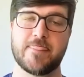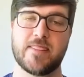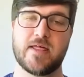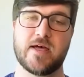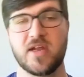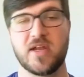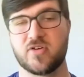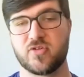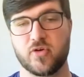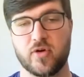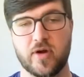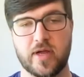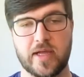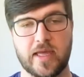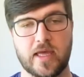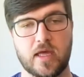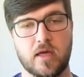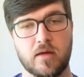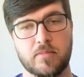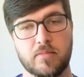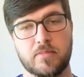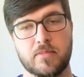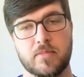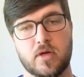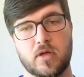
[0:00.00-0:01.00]
mentoring
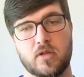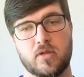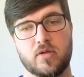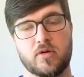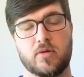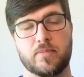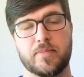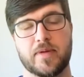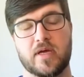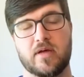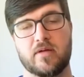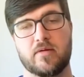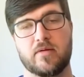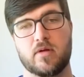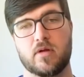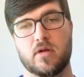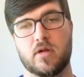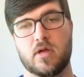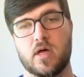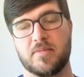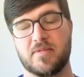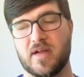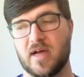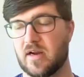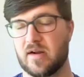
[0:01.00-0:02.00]
him a little bit,
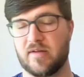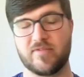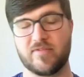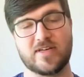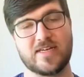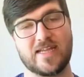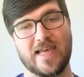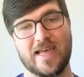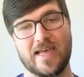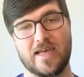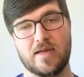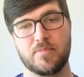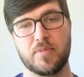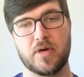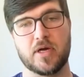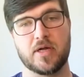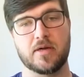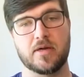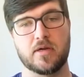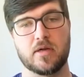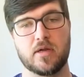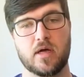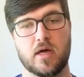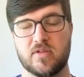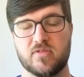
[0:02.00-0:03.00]
maybe not every day,
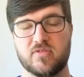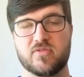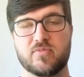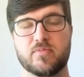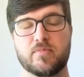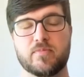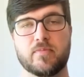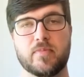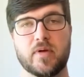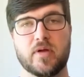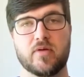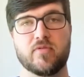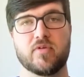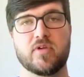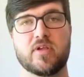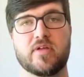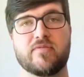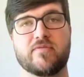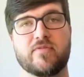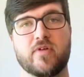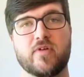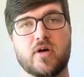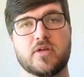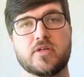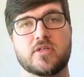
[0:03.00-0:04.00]
but it's been
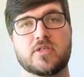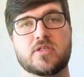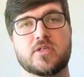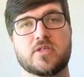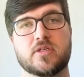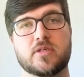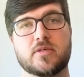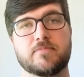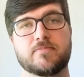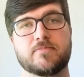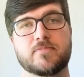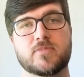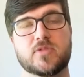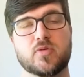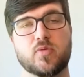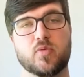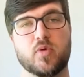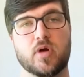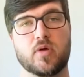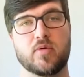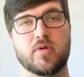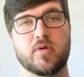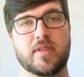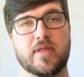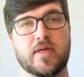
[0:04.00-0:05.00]
really fun to
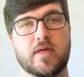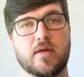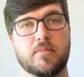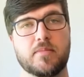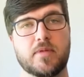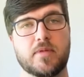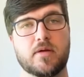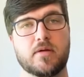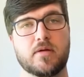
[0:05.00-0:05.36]
work with him.